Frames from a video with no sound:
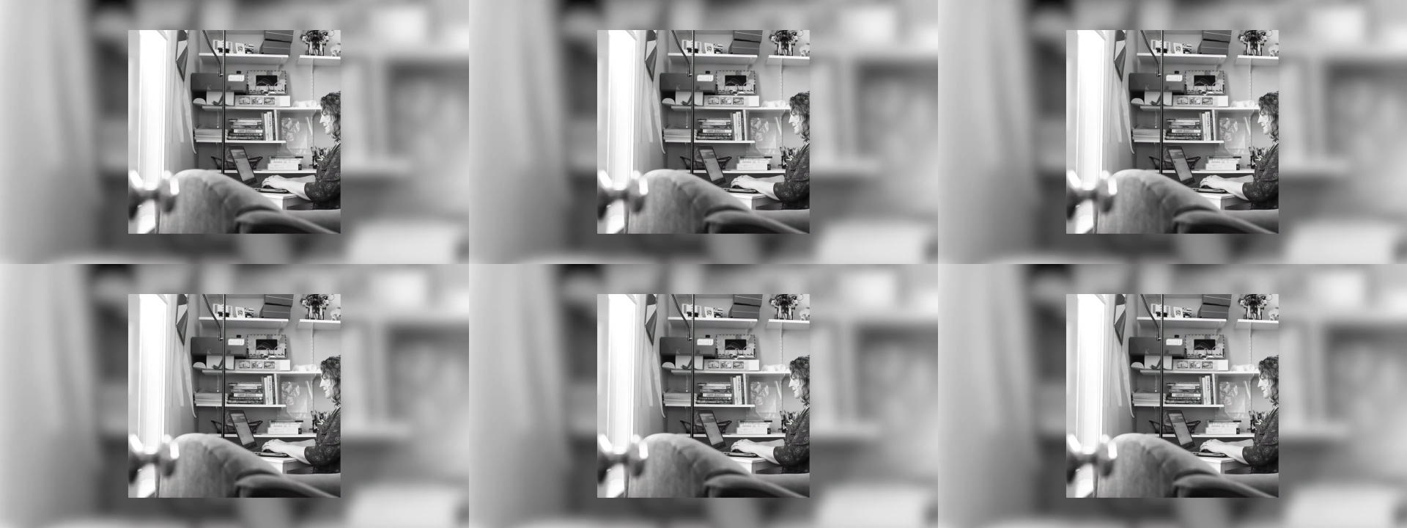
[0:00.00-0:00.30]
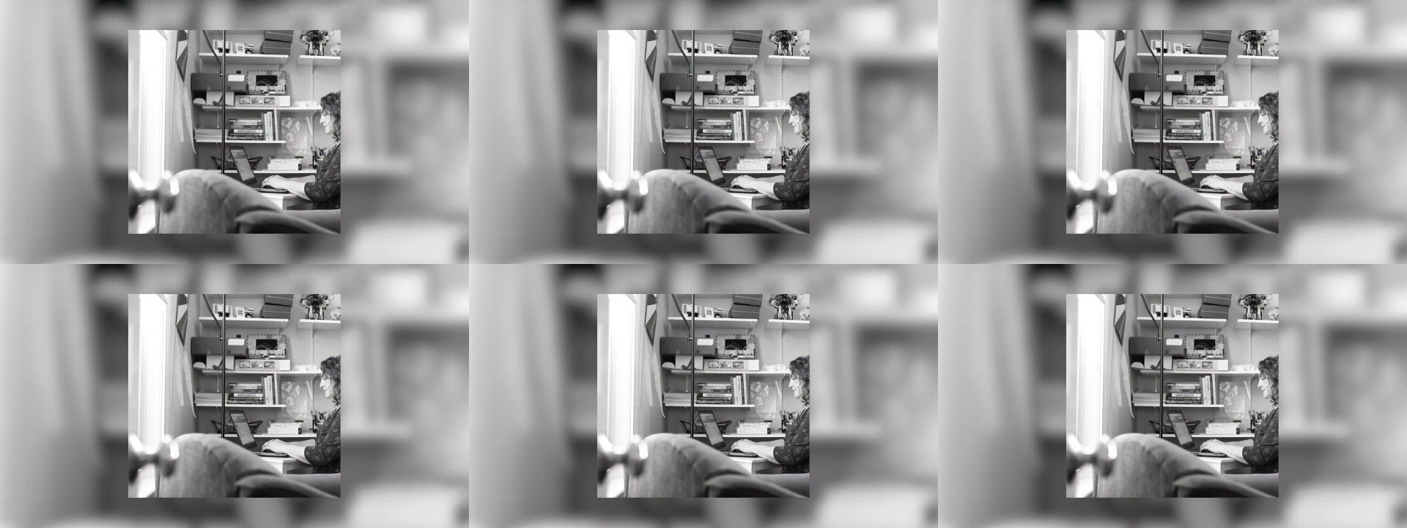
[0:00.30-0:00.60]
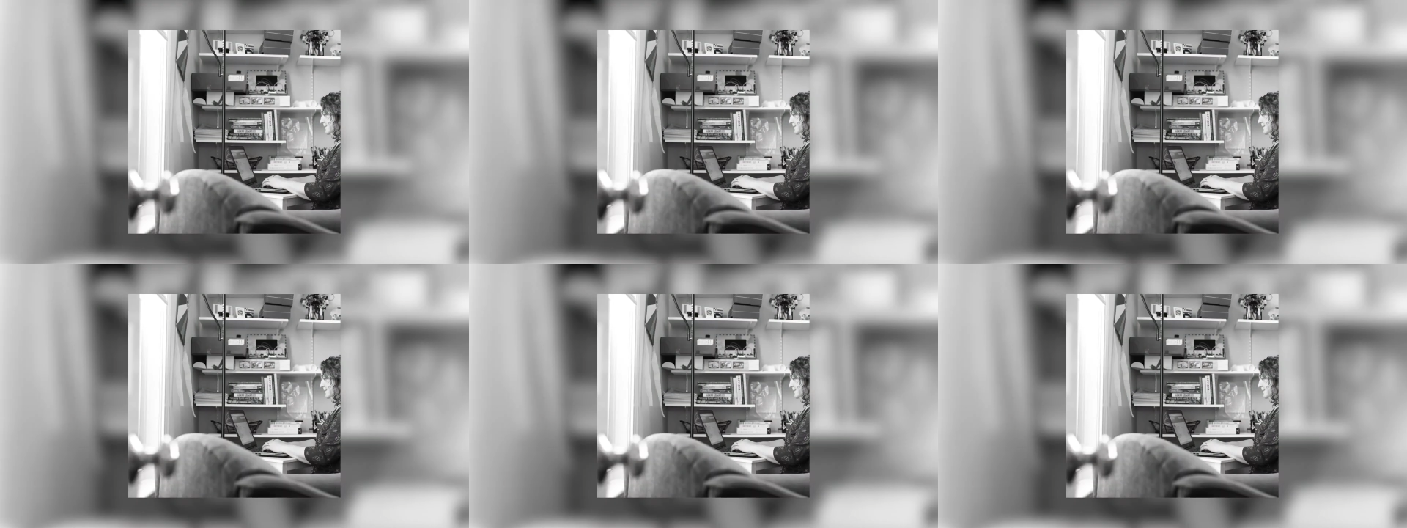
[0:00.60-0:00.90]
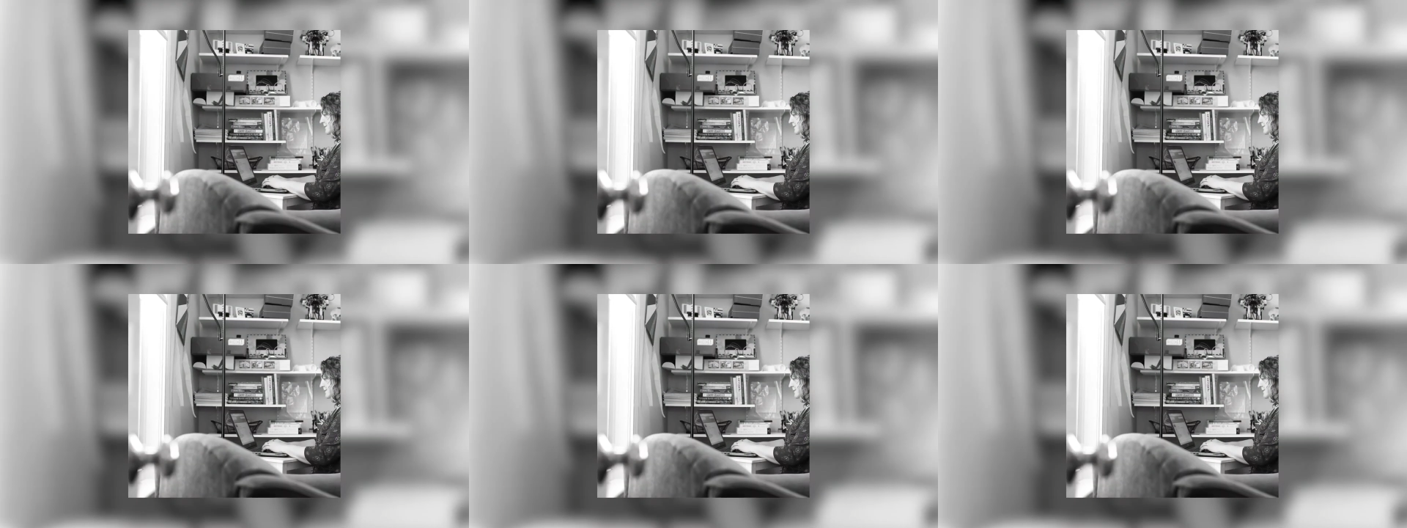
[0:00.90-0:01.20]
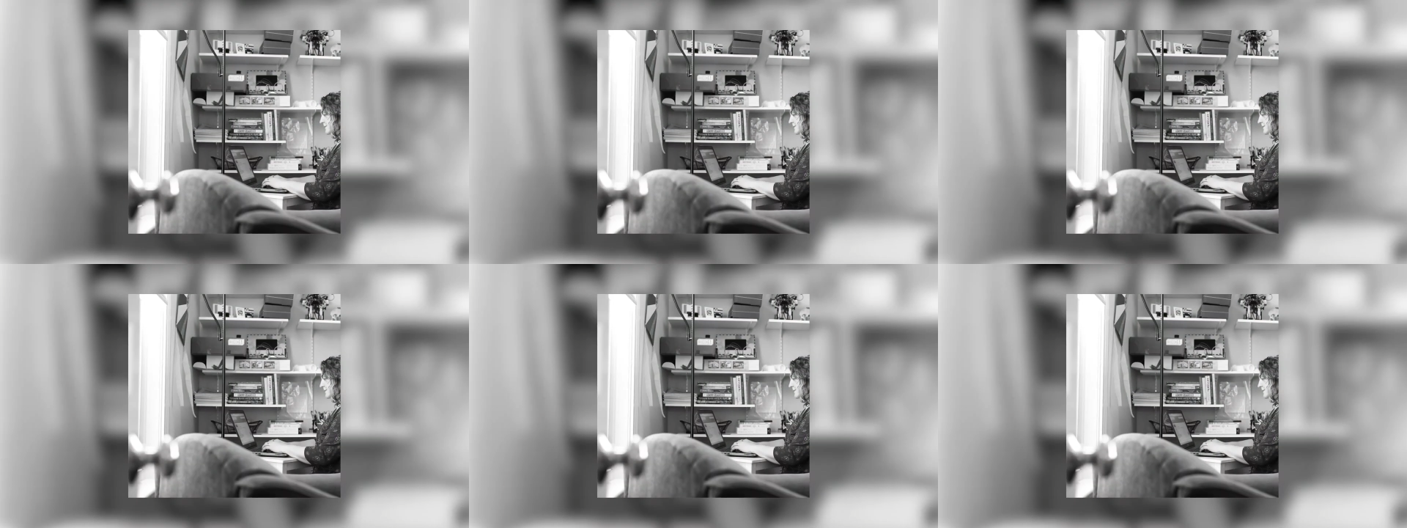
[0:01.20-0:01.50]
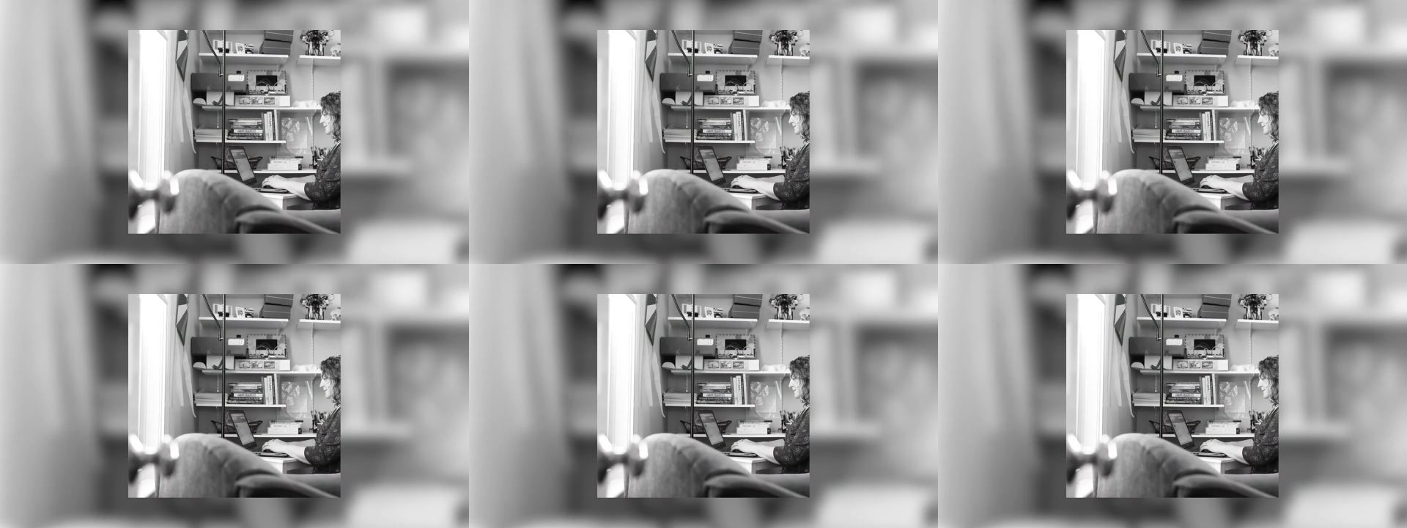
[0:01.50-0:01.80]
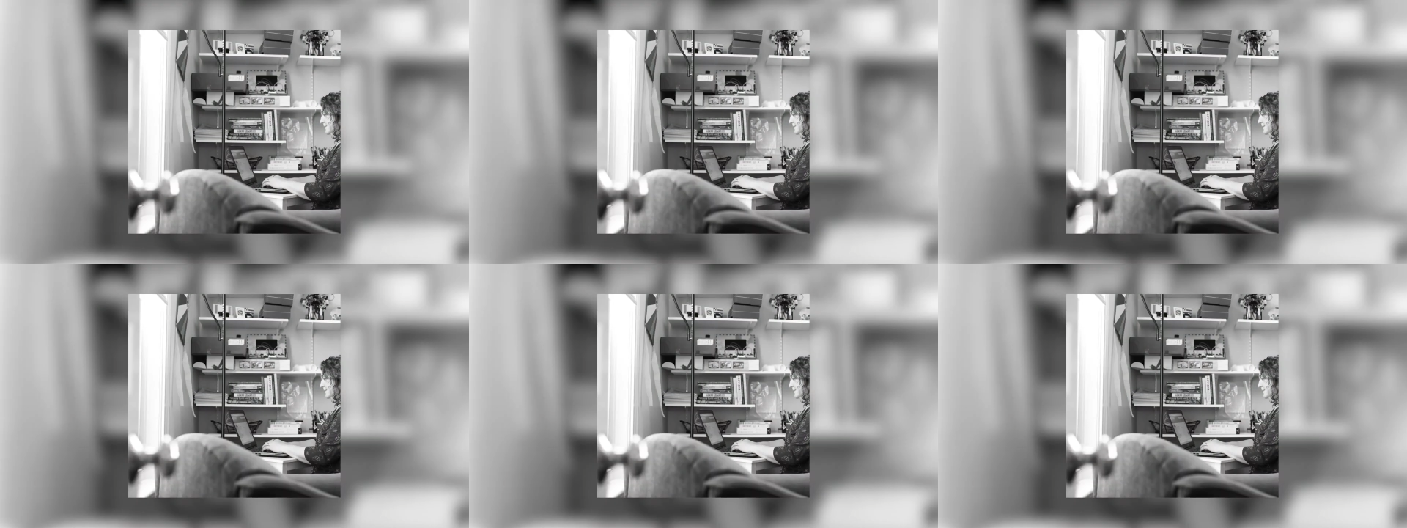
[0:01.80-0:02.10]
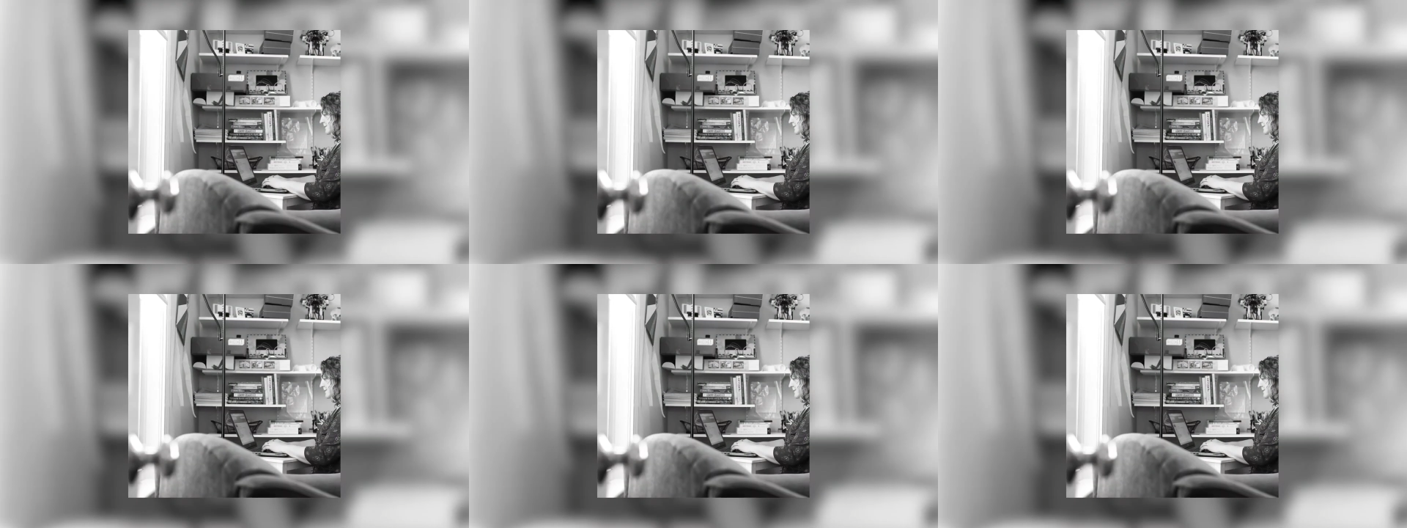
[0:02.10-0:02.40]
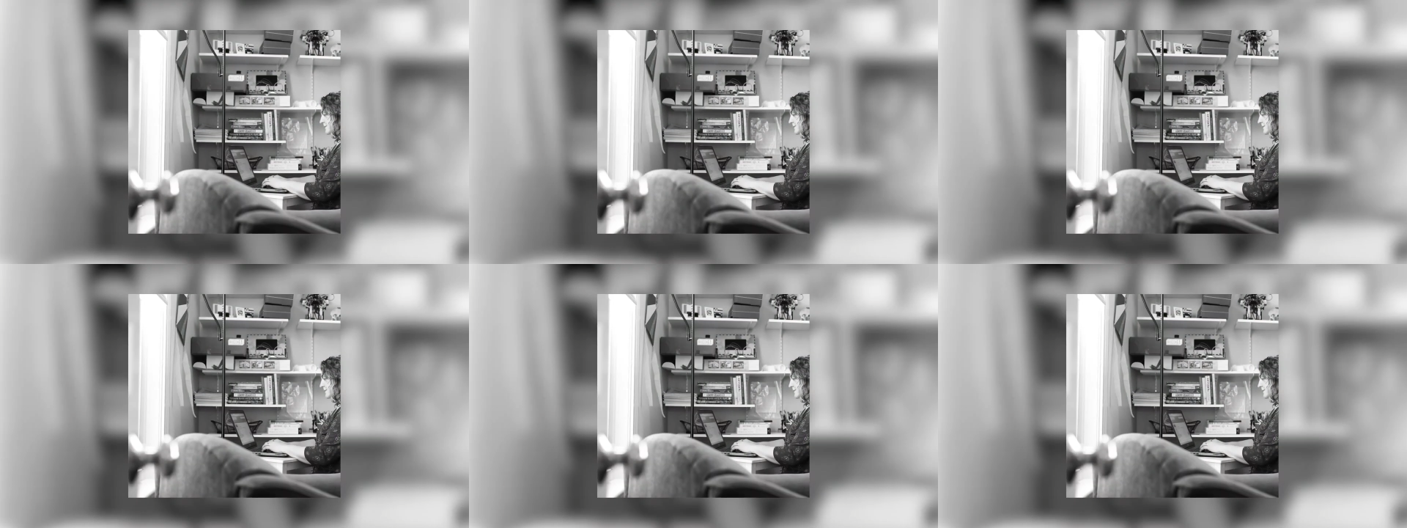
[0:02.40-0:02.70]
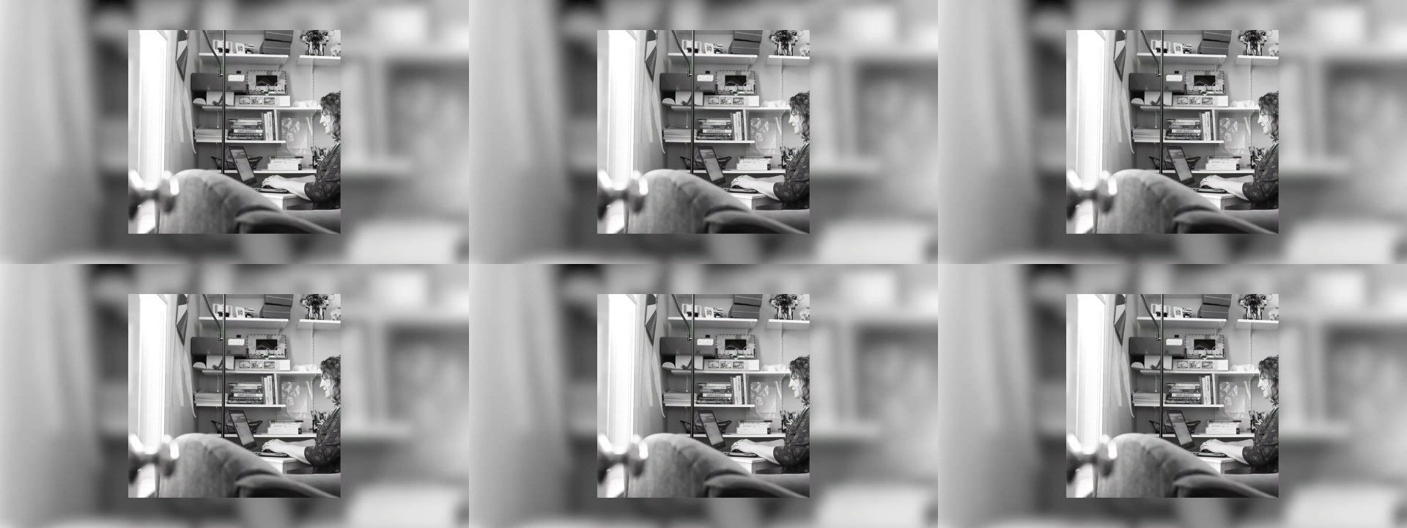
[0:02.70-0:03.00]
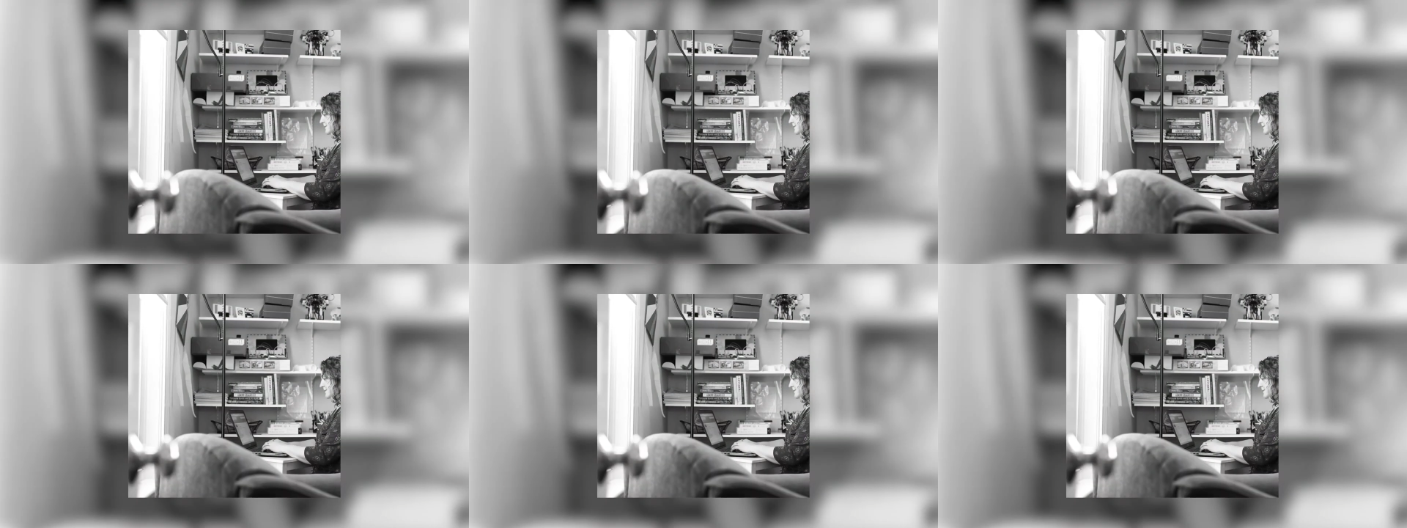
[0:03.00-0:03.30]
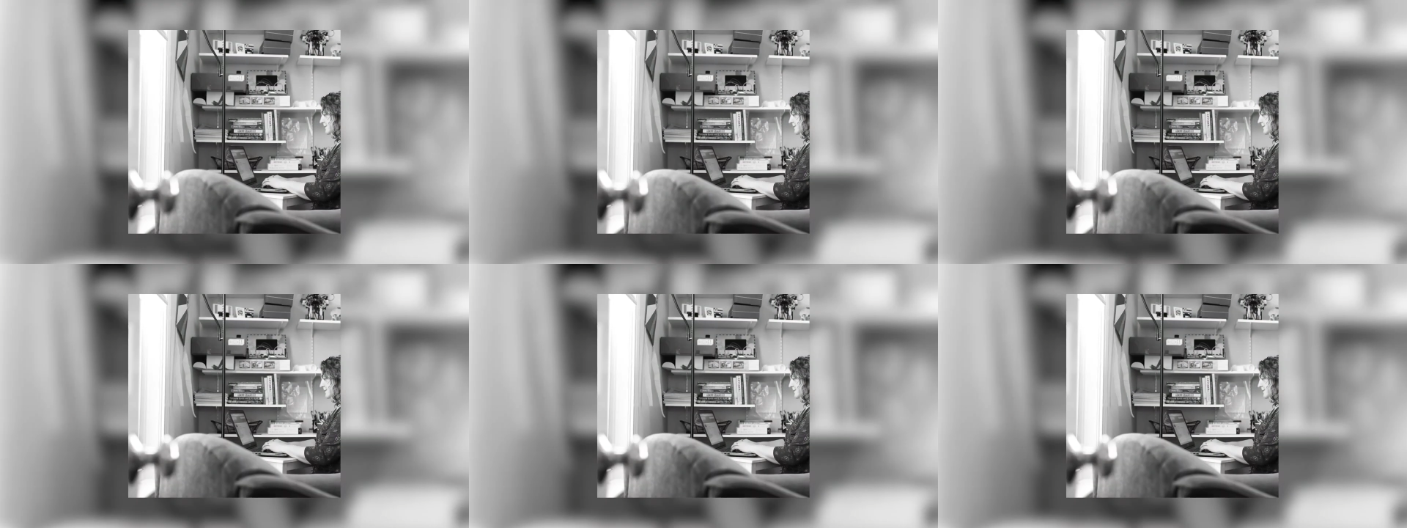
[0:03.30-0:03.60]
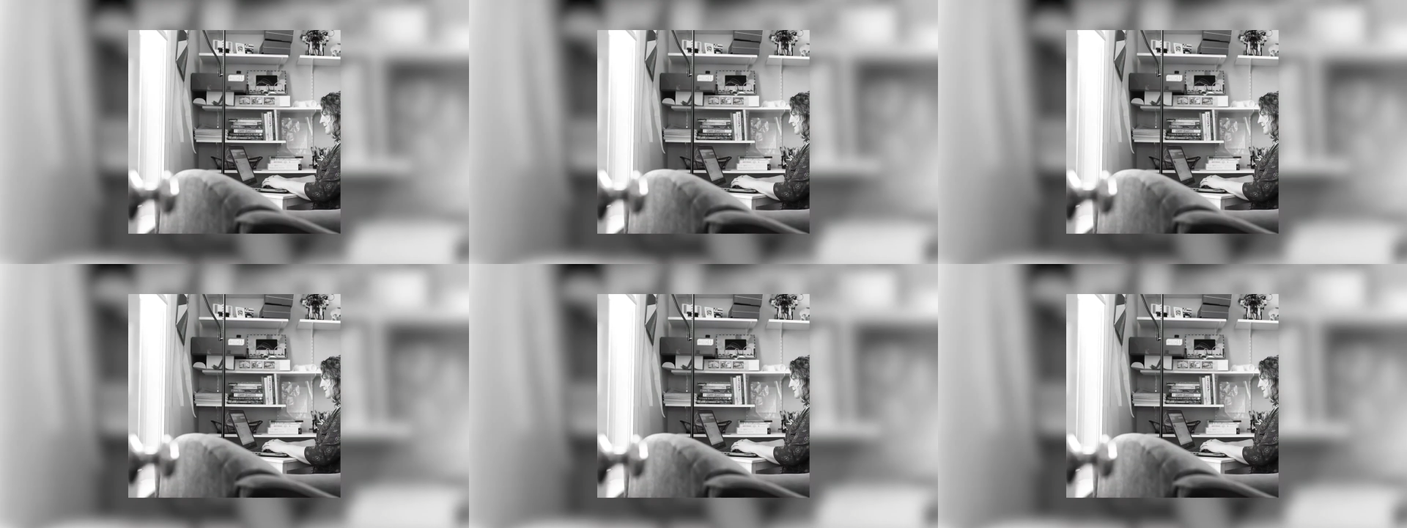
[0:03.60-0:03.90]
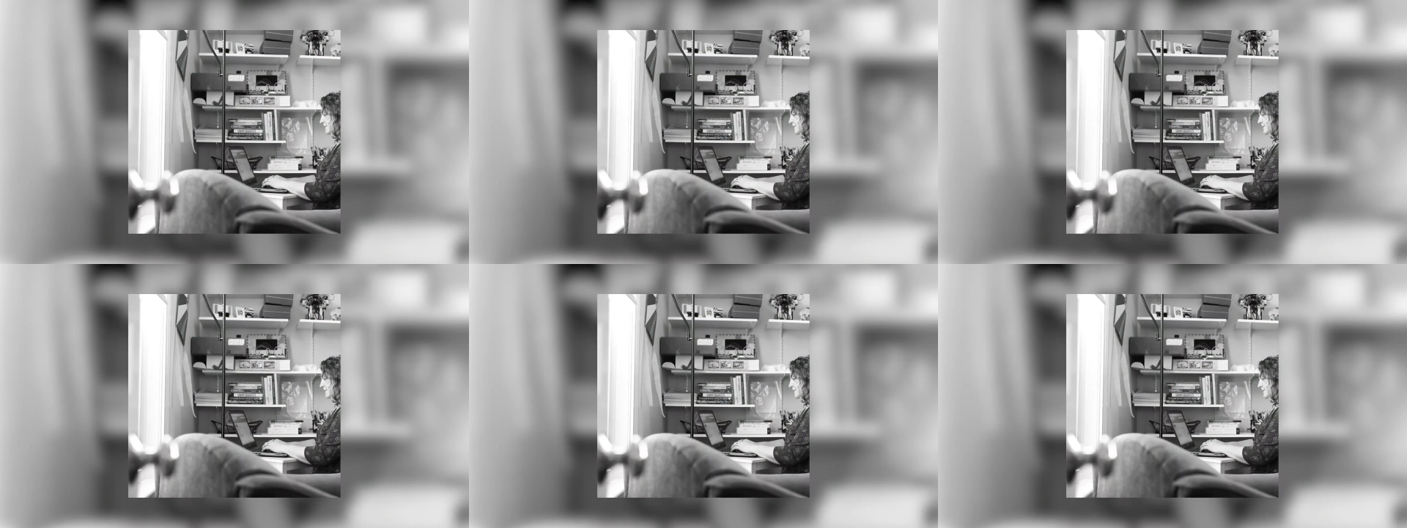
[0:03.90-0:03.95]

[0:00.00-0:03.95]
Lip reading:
(no speaker visible)